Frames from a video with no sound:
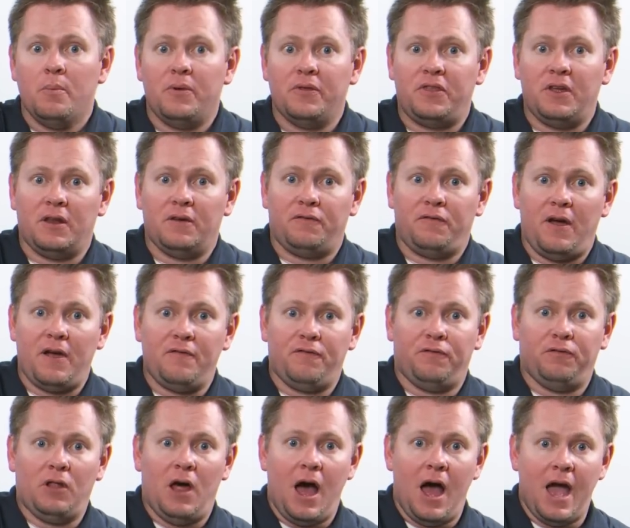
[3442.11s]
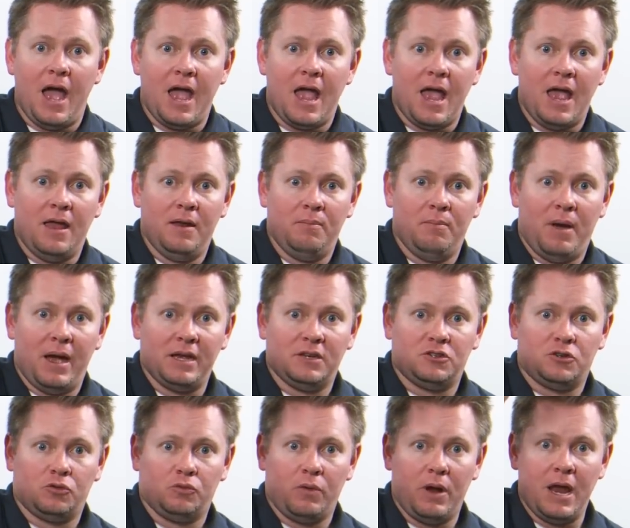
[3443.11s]
But then if I fly and my
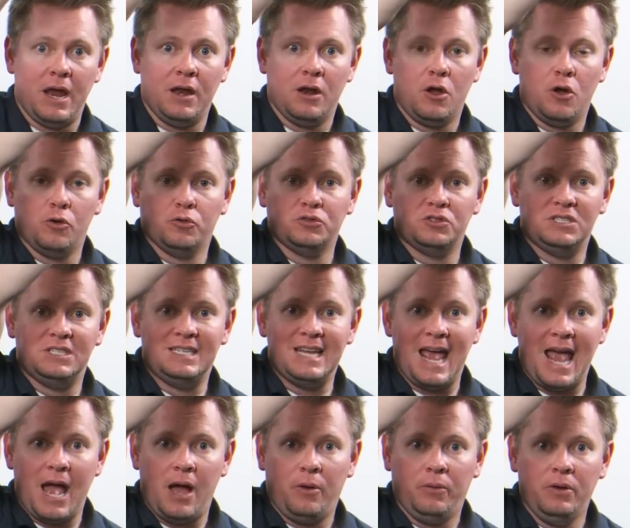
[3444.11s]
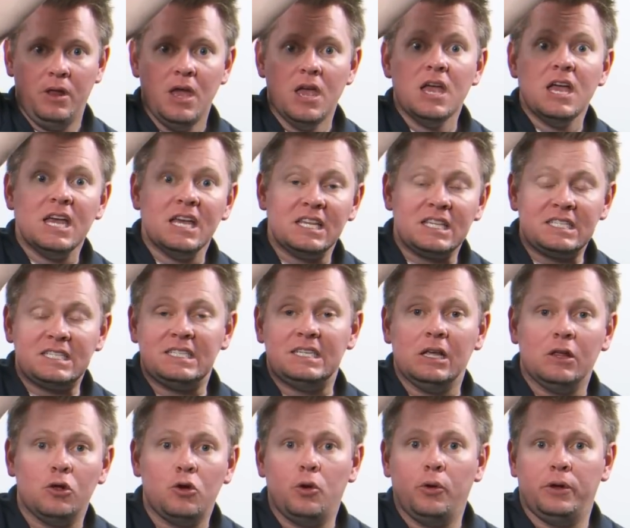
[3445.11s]
terrain goes down, it's
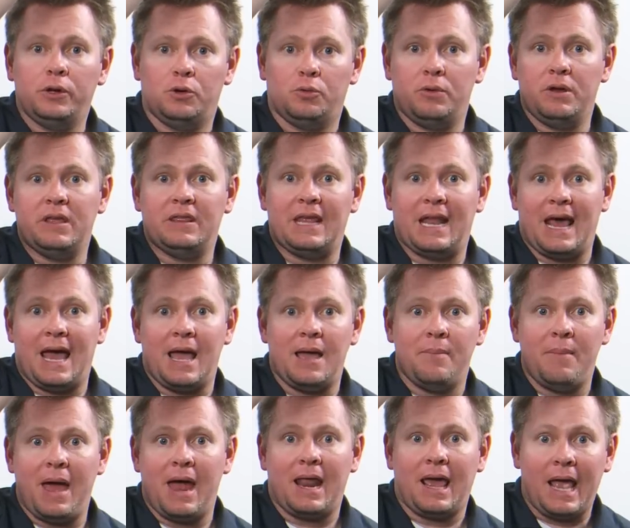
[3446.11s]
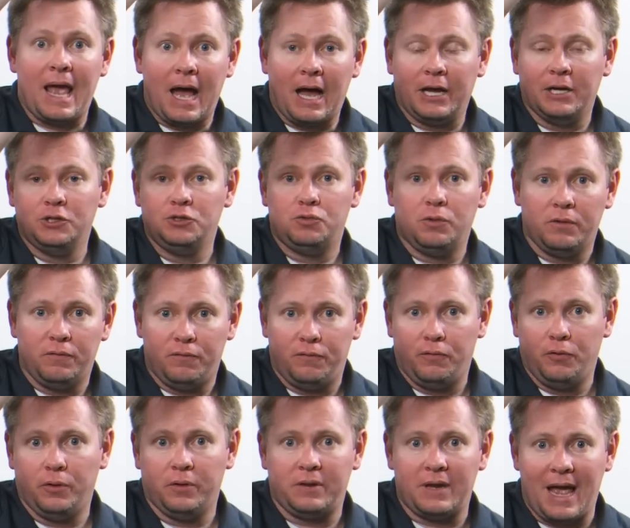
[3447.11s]
still going to read that I am at
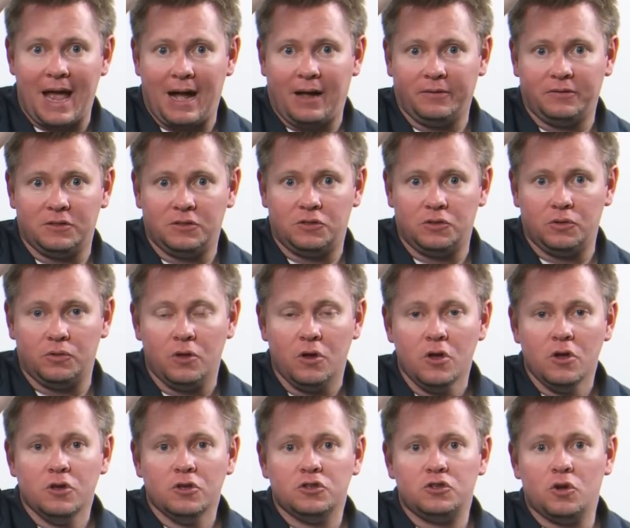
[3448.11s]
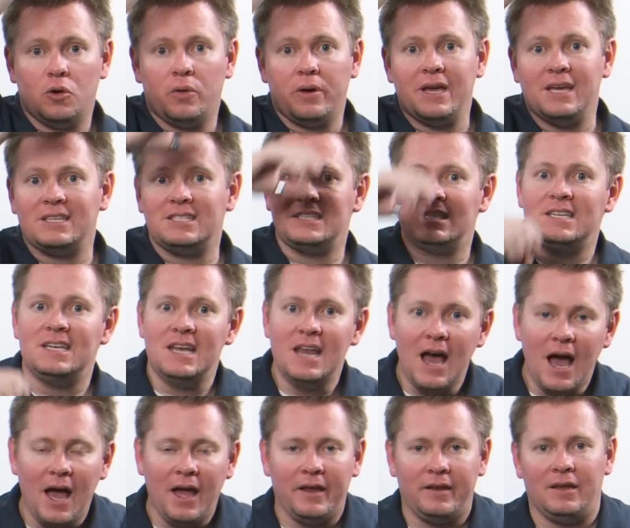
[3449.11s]
100-foot altitude. So it's
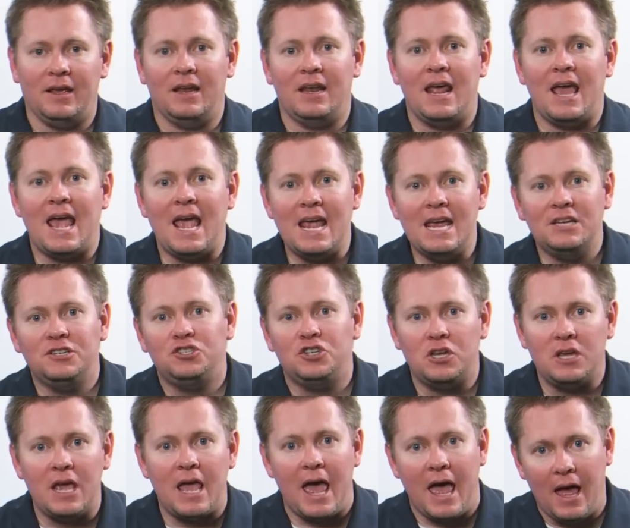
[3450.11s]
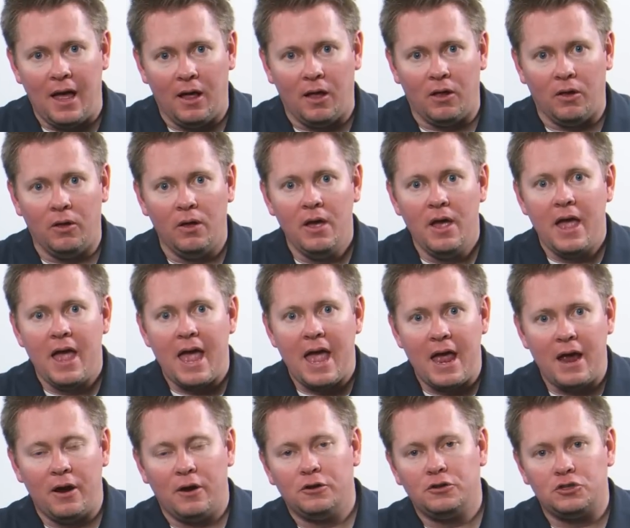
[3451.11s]
not an AGL,
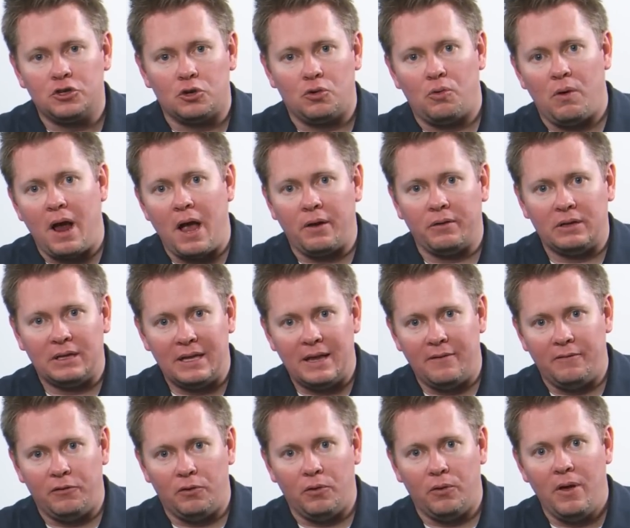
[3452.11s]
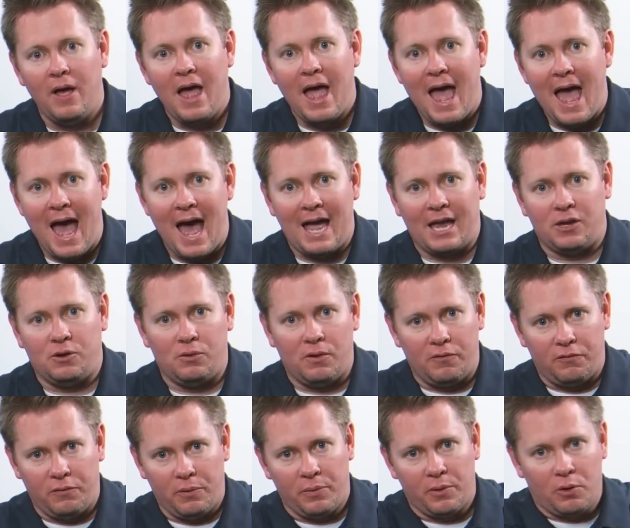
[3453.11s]
air to ground level,
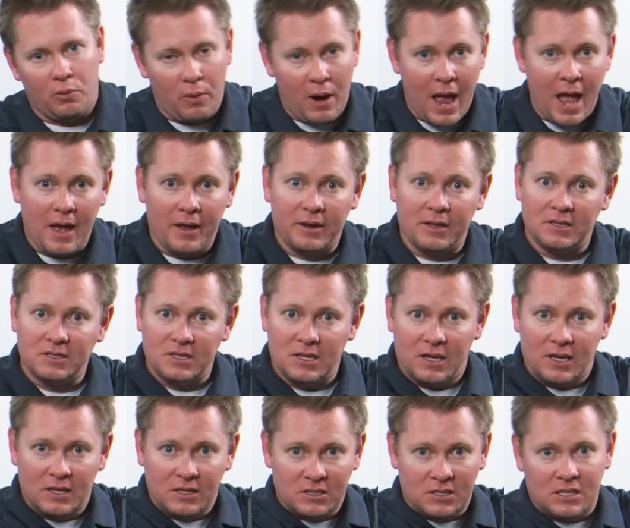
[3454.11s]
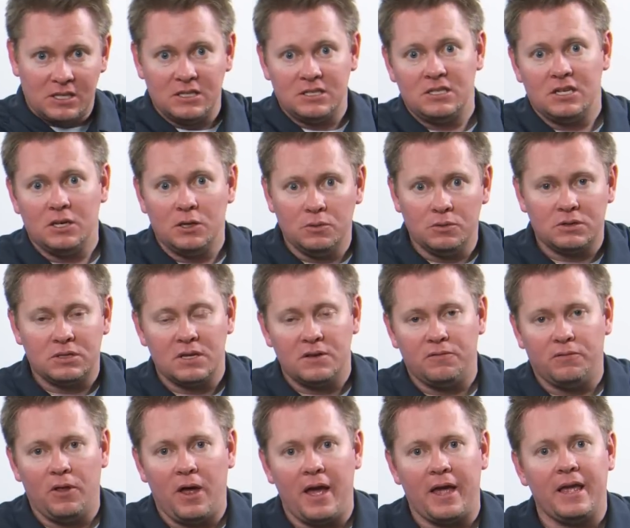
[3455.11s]
accurate from the ground as it is continuously
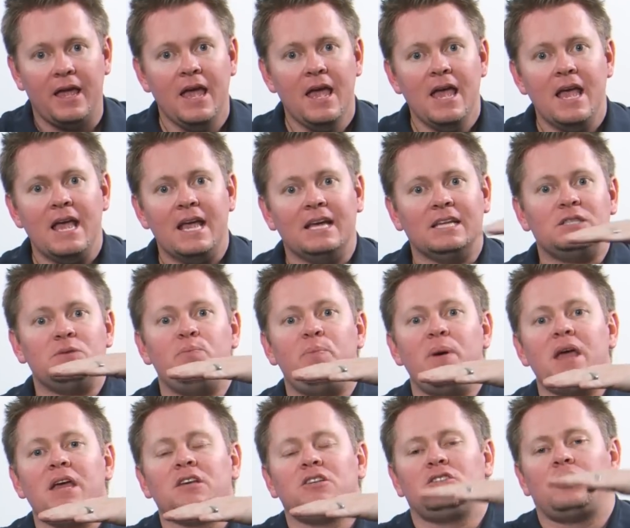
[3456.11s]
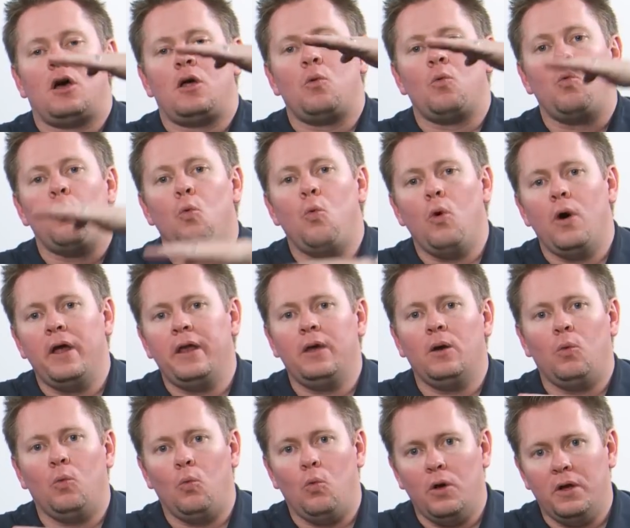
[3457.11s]
flying. It's based on what
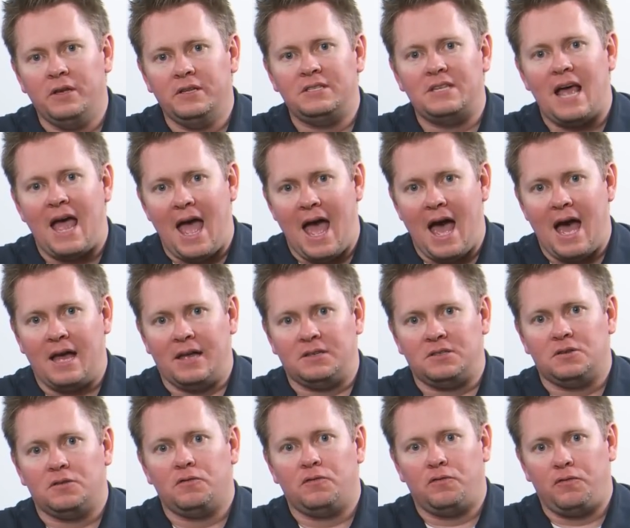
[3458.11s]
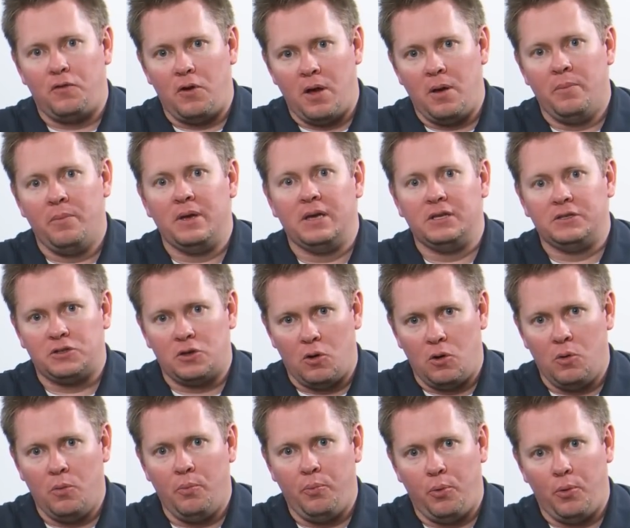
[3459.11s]
it was at from its
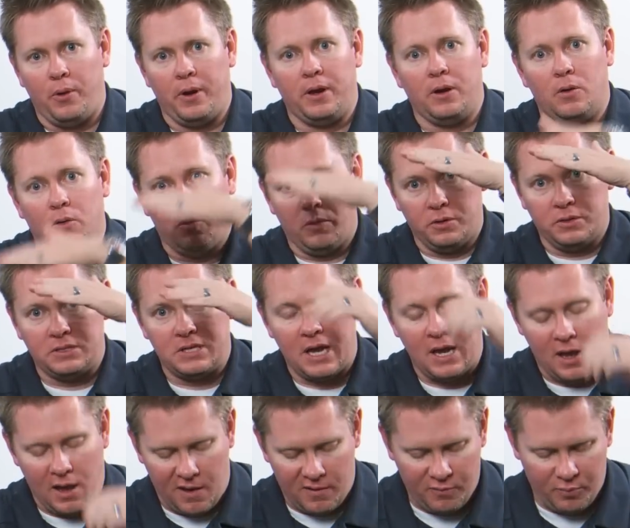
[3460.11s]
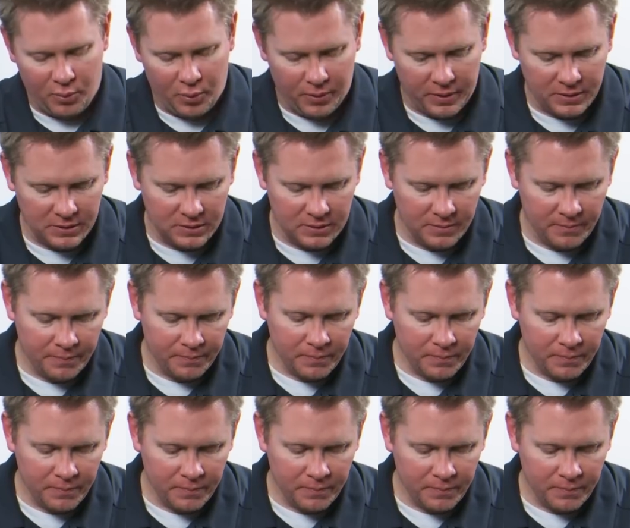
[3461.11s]
home point or takeoff point.